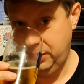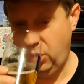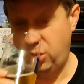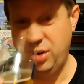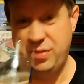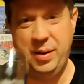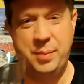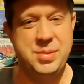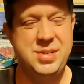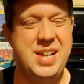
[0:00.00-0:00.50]

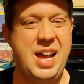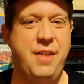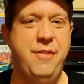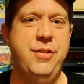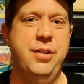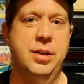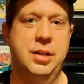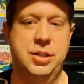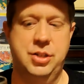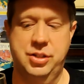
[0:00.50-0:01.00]
Or if I'm
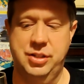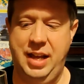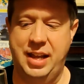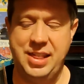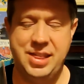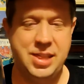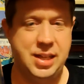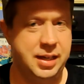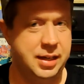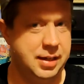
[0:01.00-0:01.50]
definitely, because I
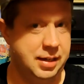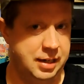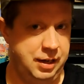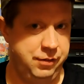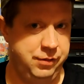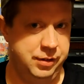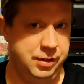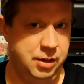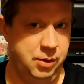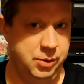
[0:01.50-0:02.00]
think I
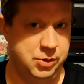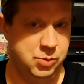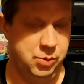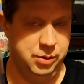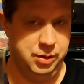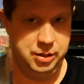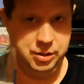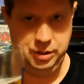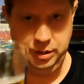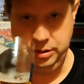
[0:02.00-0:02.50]
definitely know which
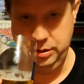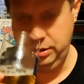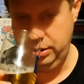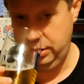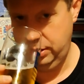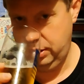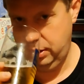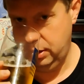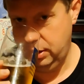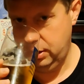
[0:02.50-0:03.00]
one this is.
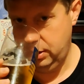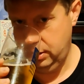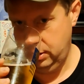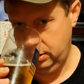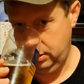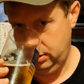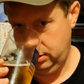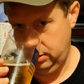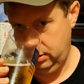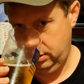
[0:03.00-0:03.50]

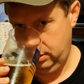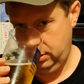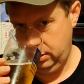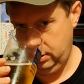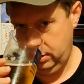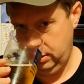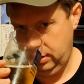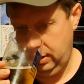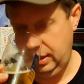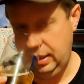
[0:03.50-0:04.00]

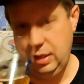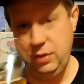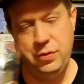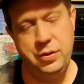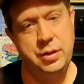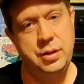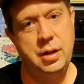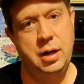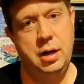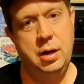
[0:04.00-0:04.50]

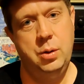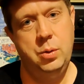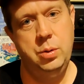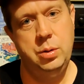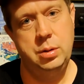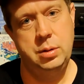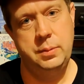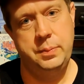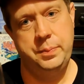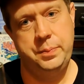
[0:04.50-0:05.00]
Even though
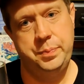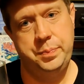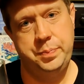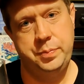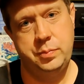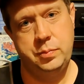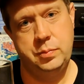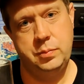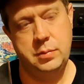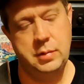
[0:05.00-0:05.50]

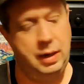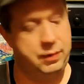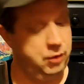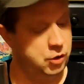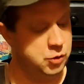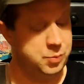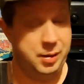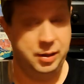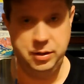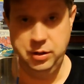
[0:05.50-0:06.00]
I've
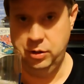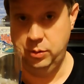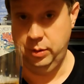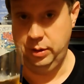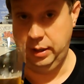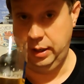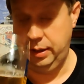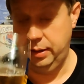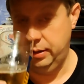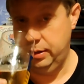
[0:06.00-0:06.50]
not smelt the other
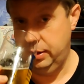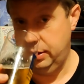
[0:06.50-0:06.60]
one yet.